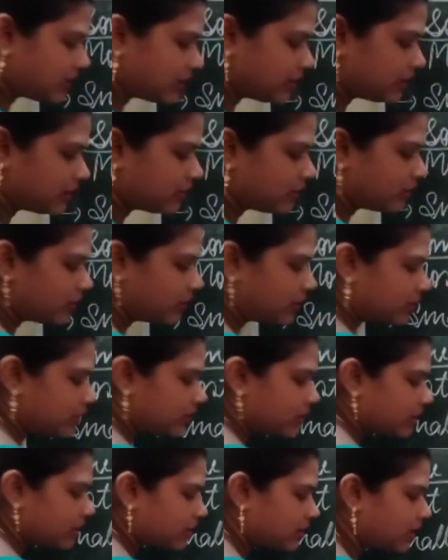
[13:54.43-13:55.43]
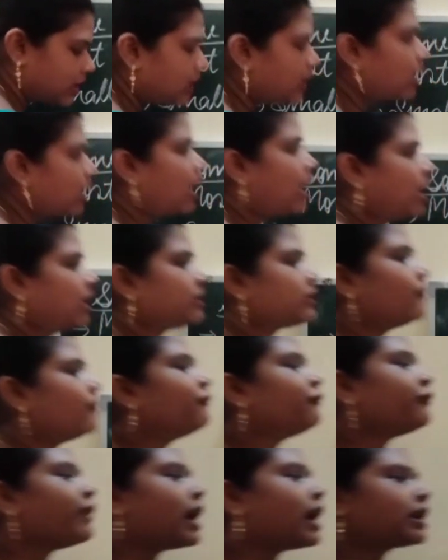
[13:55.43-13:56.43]
So this is the some
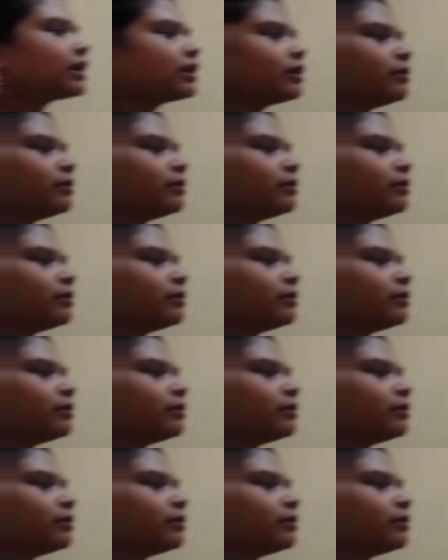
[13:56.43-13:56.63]
fact about